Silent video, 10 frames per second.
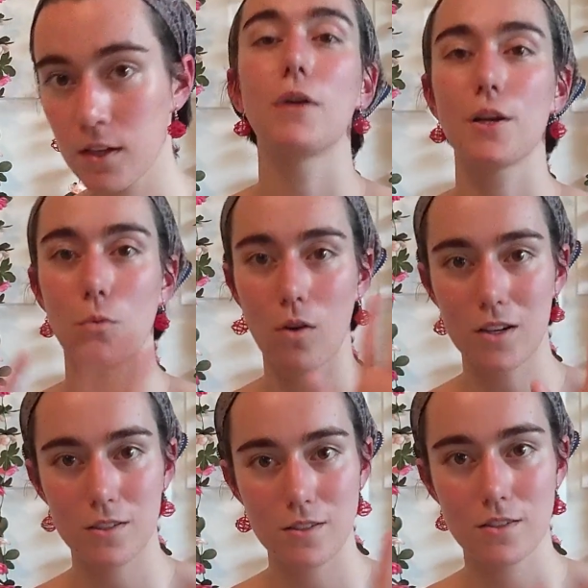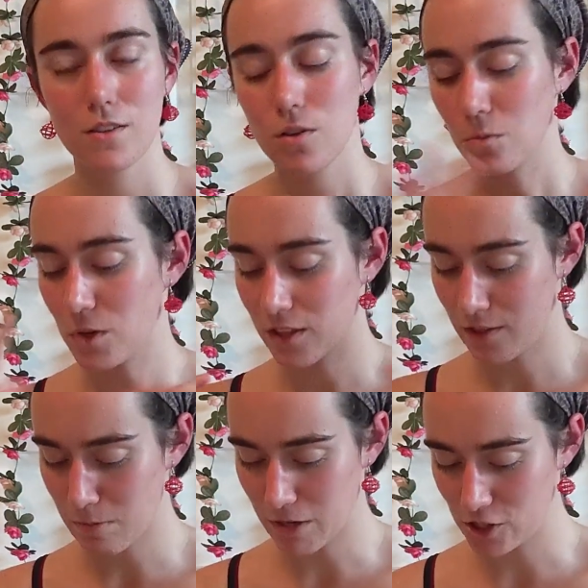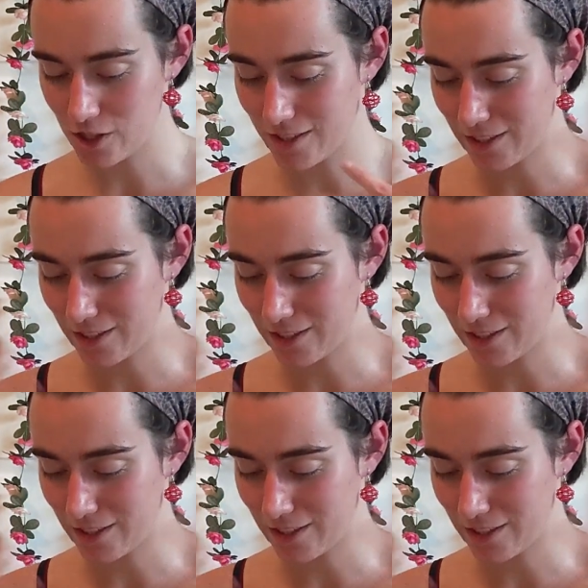but it was within the budget.